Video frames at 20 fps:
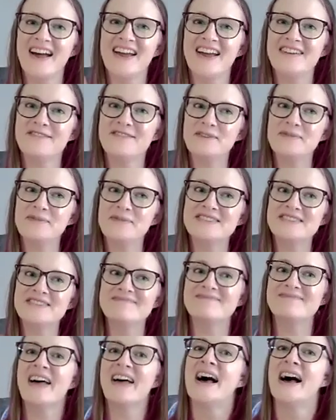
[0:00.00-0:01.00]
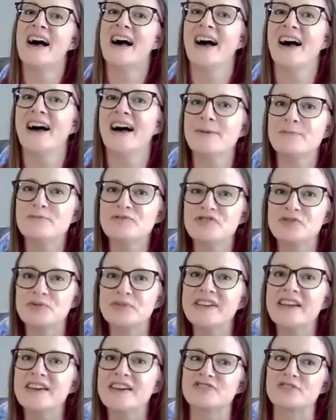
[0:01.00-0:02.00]
Hi, everyone. I'm
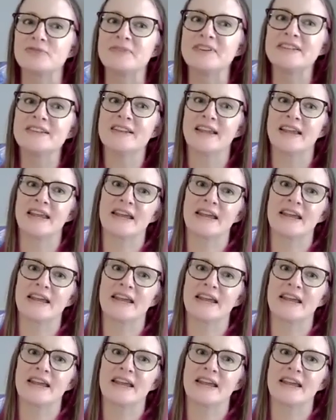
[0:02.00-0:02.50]
Julie Eshleman,